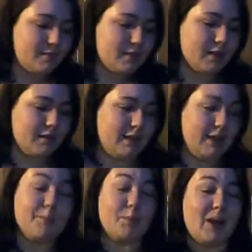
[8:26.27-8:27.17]

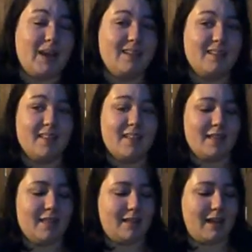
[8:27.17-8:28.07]
They're bright.
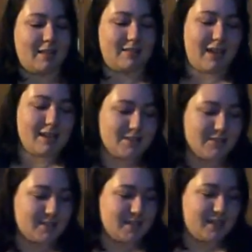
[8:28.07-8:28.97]
As you
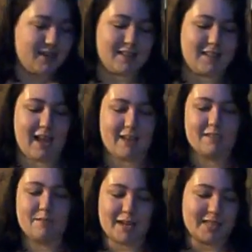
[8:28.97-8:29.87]
can see, they're at the end
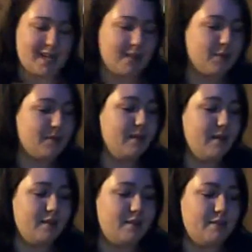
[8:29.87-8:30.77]
of my table.
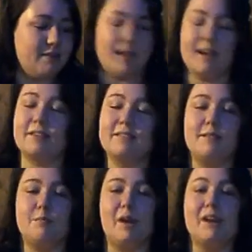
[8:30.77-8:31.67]
They're the
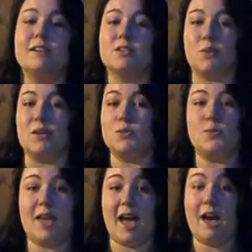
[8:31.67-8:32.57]
brightest ones
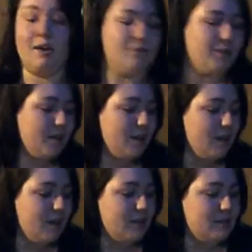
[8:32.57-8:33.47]
we have.
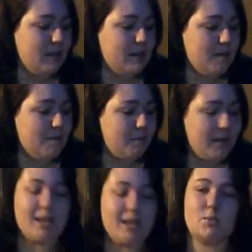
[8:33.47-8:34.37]
The
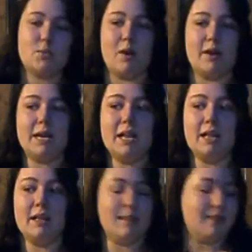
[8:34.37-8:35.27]
biggest one
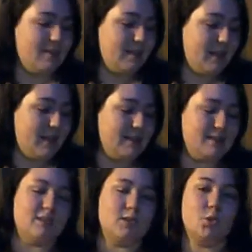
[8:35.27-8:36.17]

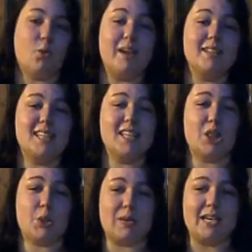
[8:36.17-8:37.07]
is
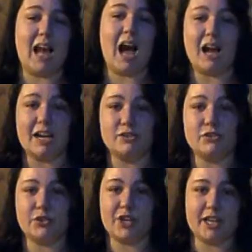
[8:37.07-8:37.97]

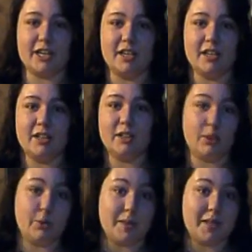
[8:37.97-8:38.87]
2300
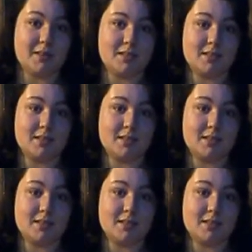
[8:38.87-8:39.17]
lumens.